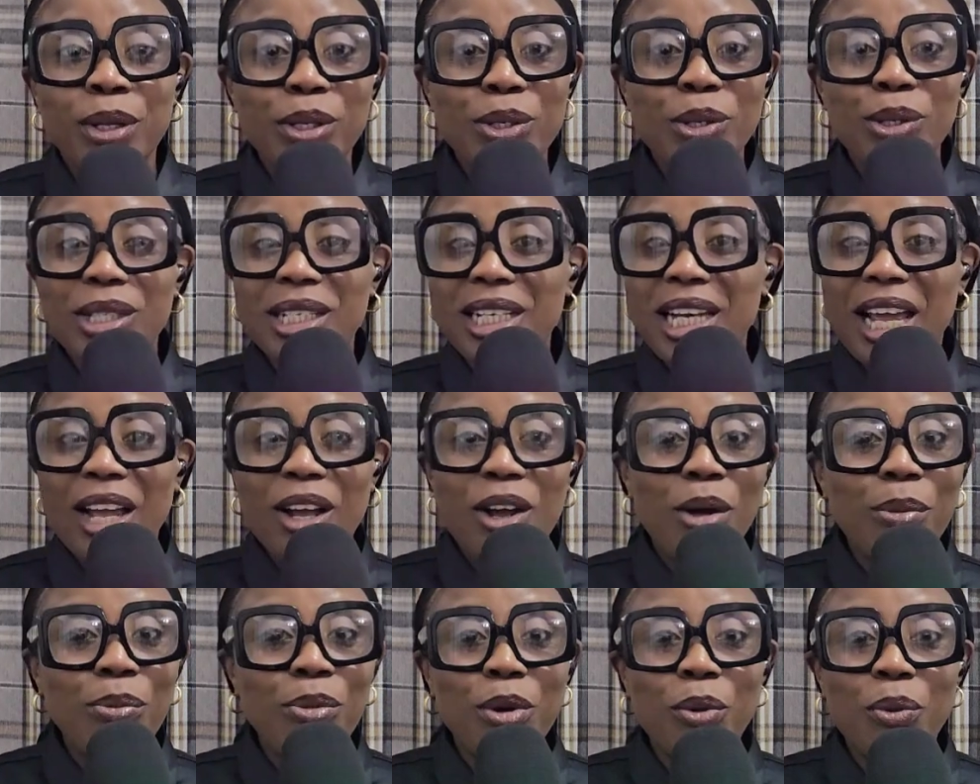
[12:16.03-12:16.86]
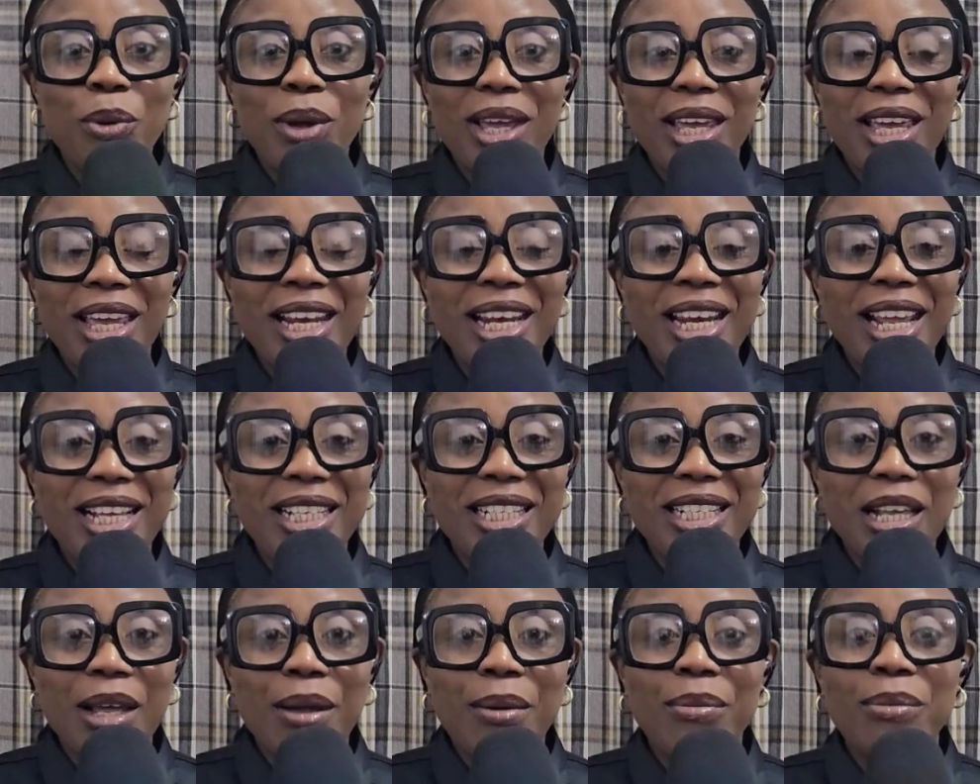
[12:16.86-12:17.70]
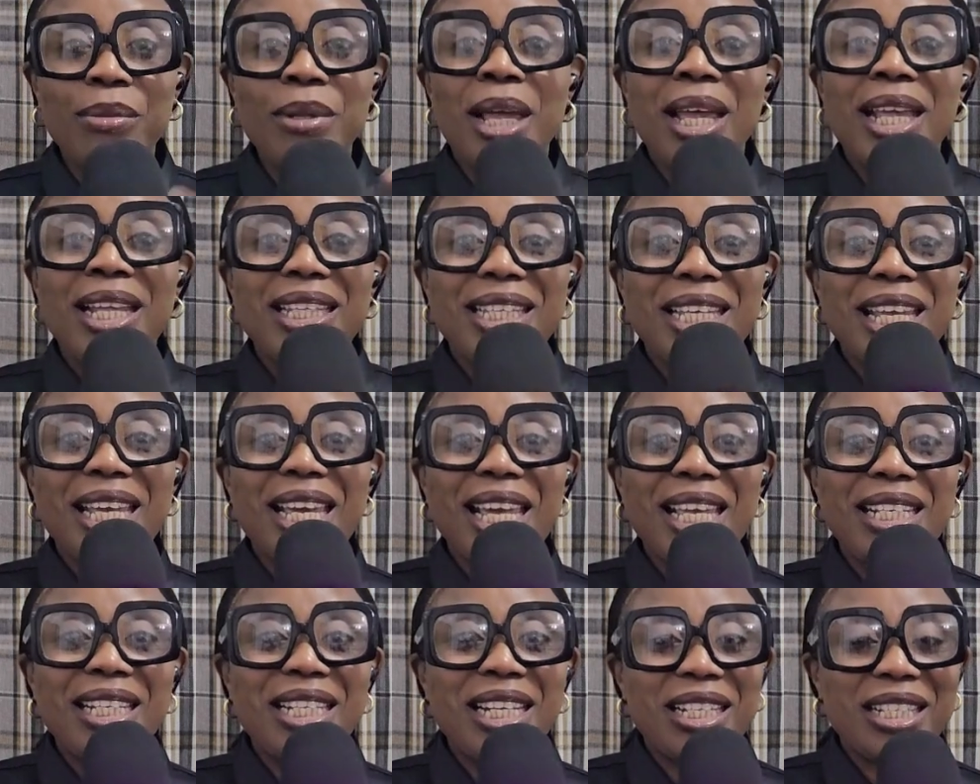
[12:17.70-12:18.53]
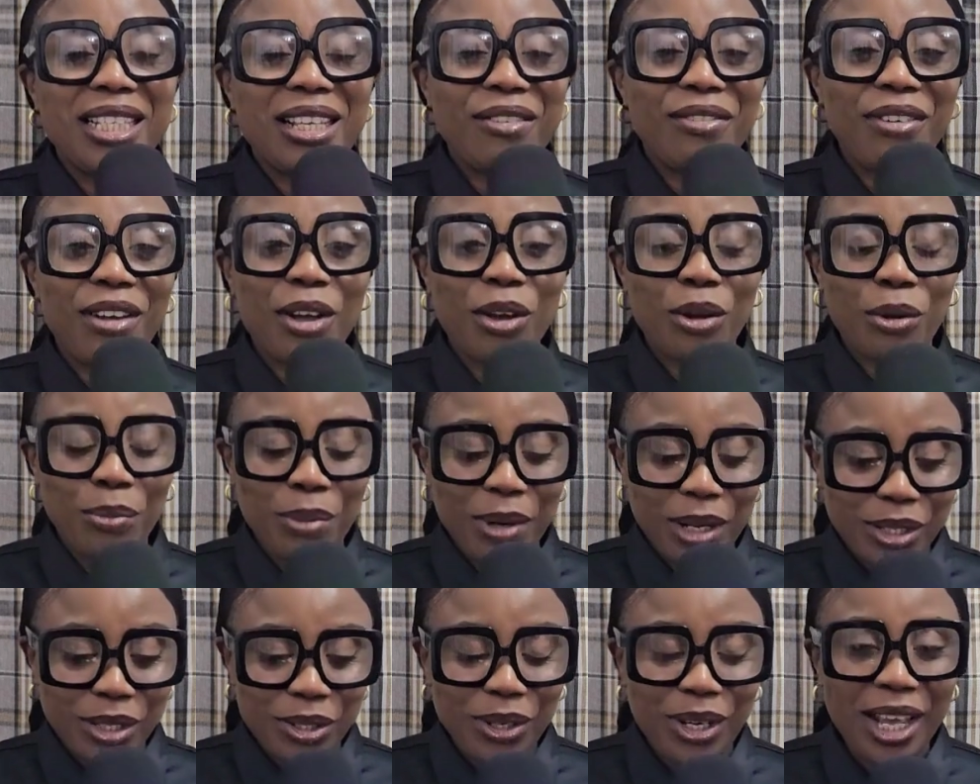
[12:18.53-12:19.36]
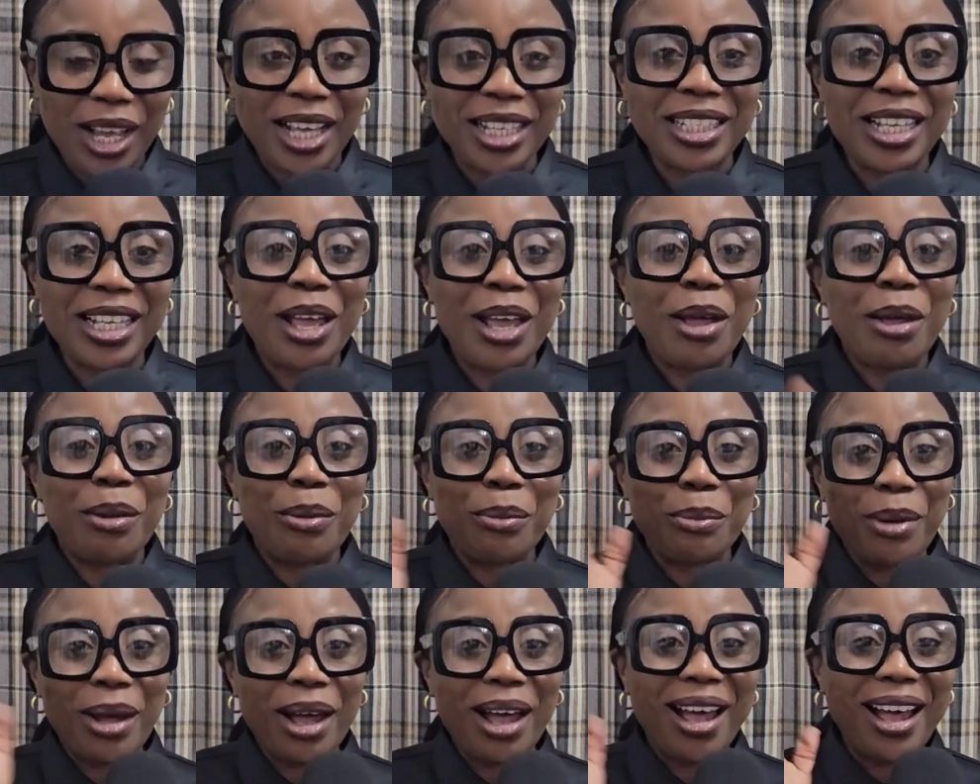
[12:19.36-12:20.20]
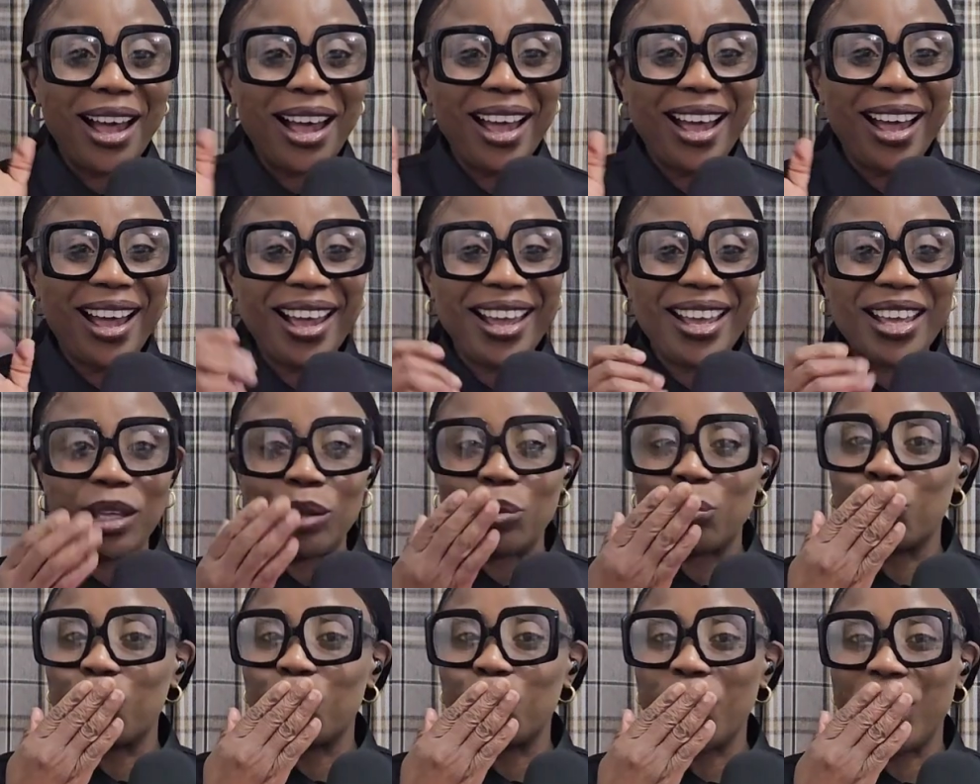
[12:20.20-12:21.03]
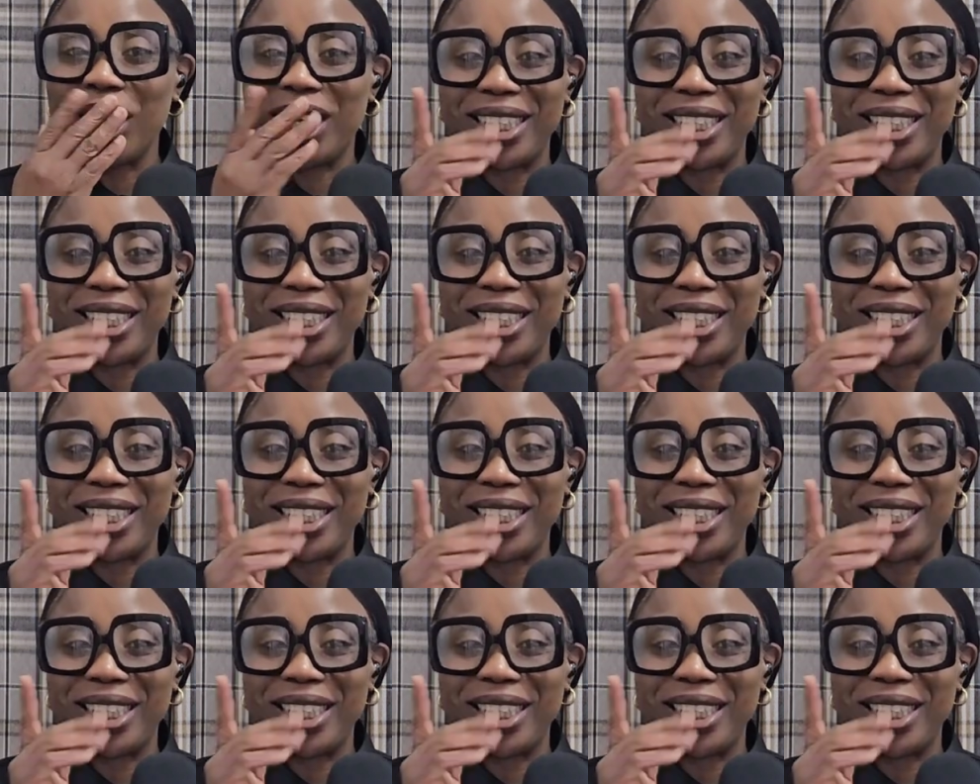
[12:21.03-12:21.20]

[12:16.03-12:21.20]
So till I come your way again next time, take care, stay safe, and God bless you guys. Bye.